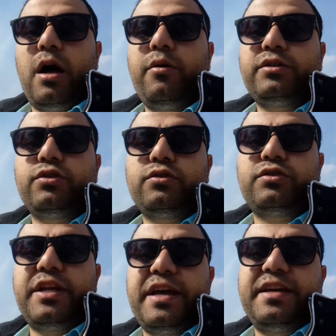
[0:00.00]
Our talk
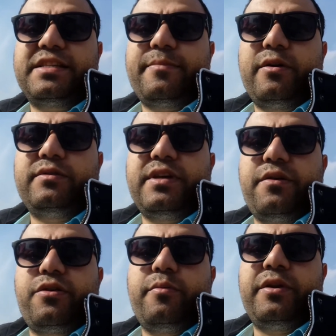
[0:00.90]
today is about the
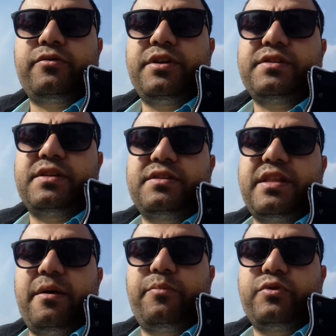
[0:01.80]
Ethiopian Renaissance
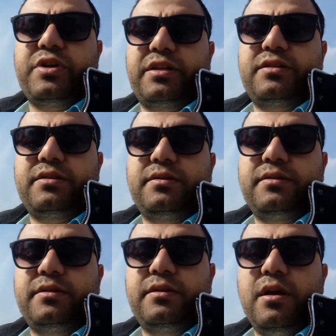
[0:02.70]
Dam project.
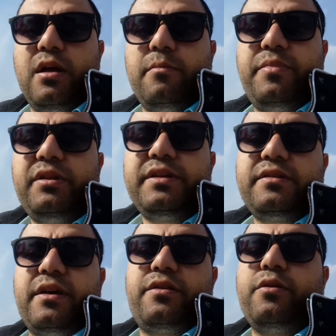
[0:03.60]
Building
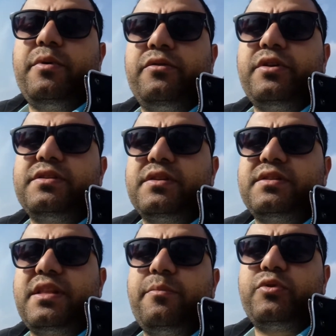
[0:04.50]
the Ethiopian
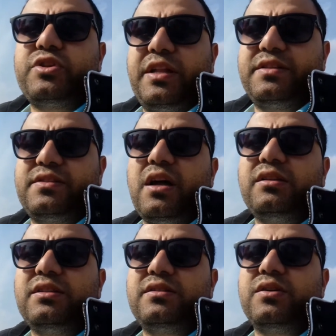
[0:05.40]
Renaissance Dam project
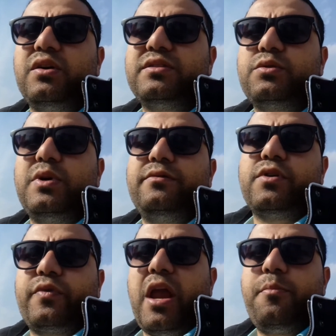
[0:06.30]
started on the 12th
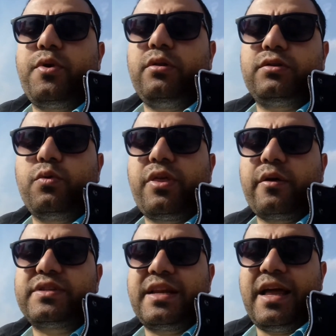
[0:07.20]
of April
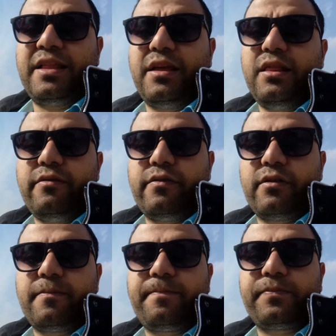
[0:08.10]

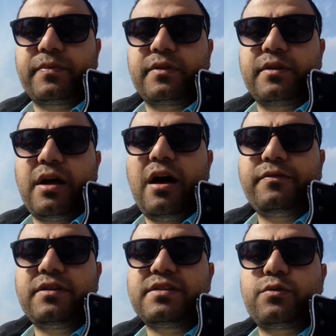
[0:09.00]
2011.
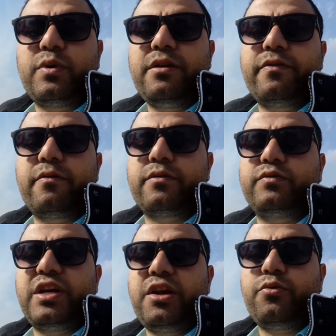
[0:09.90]
After the 25th of
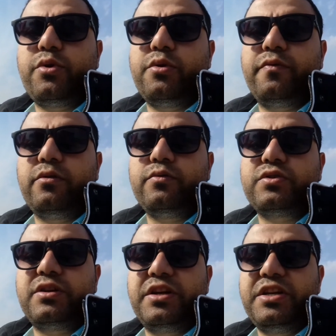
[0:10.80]
January
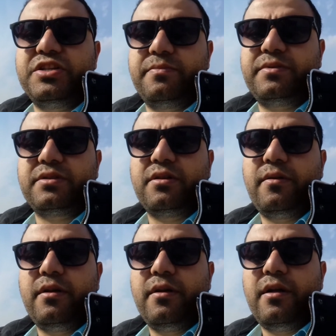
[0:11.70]
revolution in Egypt,
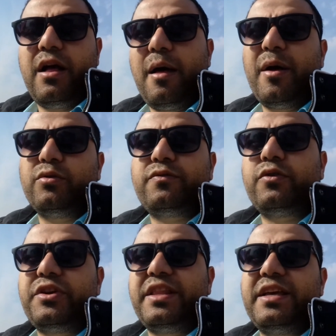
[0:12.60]
about
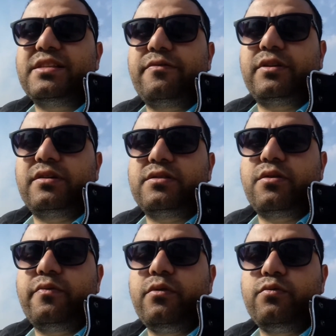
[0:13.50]
40 days after the
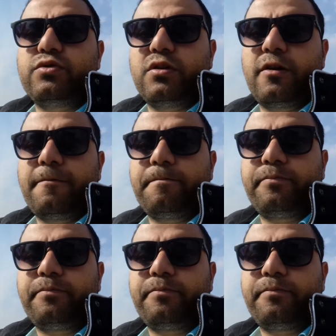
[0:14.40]
revolution.